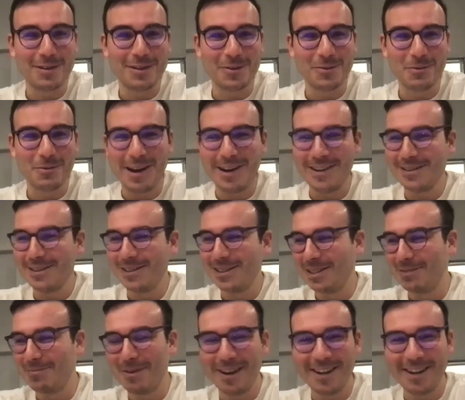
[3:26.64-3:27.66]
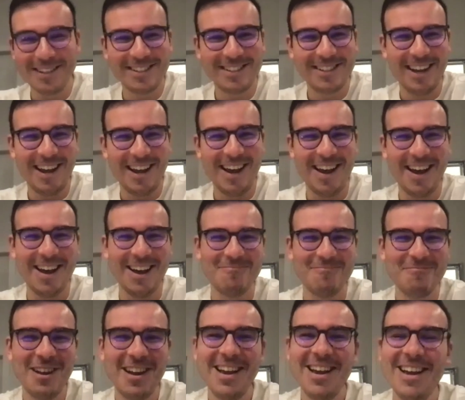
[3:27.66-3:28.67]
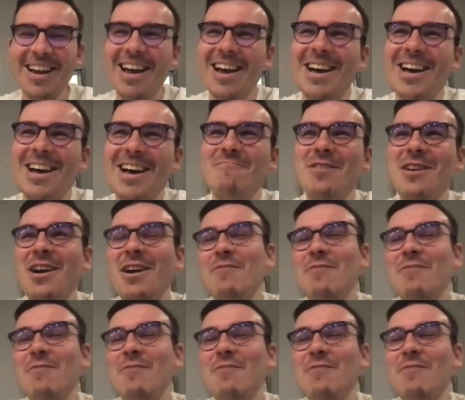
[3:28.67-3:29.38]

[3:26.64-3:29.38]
as well in this space. The